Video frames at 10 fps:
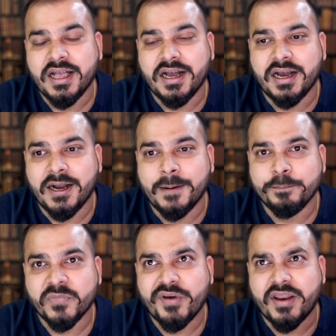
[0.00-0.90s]

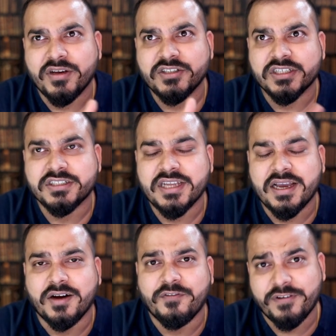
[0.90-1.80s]
um, when I was just
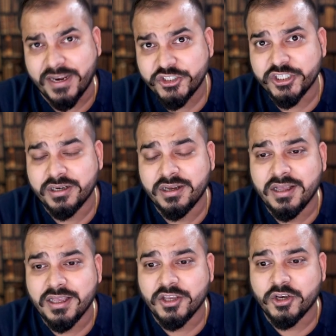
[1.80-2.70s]
a fresher,
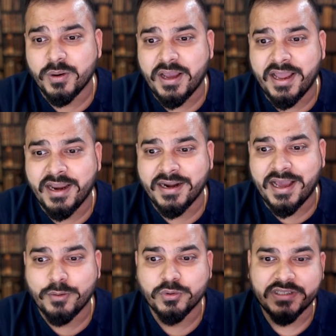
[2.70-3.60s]
you know, and
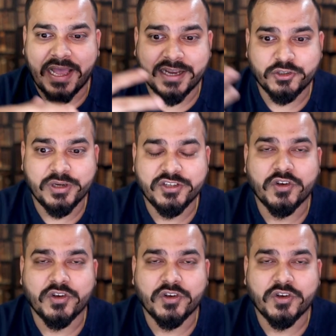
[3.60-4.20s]
I was actually